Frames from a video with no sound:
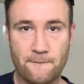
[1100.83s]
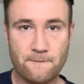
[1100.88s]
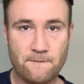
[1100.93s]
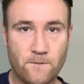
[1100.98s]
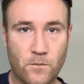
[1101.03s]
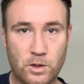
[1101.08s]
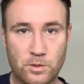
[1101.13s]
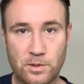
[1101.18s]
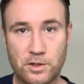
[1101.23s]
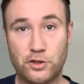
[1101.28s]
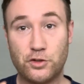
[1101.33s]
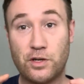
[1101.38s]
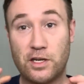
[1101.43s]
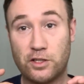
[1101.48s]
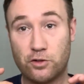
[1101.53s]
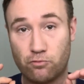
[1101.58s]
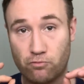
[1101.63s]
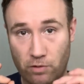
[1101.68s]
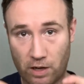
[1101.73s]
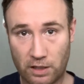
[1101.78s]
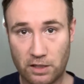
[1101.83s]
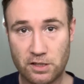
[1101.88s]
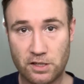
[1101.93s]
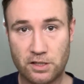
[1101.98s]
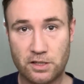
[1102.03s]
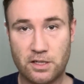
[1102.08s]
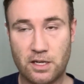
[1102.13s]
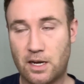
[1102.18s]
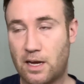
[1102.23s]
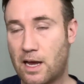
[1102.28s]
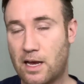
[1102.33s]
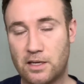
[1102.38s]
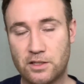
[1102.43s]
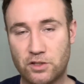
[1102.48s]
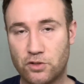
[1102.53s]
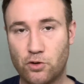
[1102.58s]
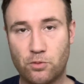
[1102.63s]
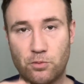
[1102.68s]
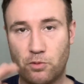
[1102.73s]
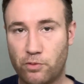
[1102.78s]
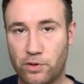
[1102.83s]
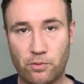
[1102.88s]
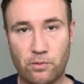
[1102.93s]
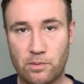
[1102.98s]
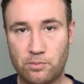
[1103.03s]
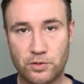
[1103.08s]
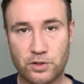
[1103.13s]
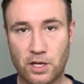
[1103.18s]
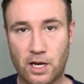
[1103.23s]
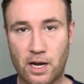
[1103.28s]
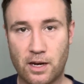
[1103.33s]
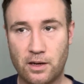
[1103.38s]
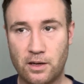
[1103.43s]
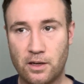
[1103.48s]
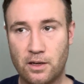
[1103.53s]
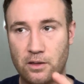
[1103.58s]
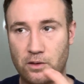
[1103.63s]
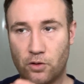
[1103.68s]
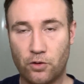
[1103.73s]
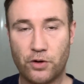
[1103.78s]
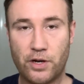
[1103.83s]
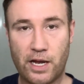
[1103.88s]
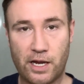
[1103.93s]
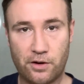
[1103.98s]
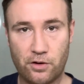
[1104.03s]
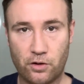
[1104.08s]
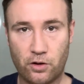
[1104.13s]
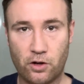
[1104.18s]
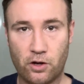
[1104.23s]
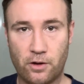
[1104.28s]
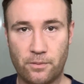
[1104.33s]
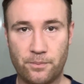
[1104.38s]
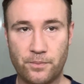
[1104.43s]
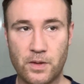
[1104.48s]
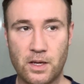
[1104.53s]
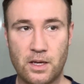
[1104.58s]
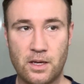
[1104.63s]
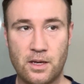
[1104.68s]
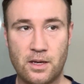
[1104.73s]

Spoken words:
which means you need to register as normal with the website, lordhair.com,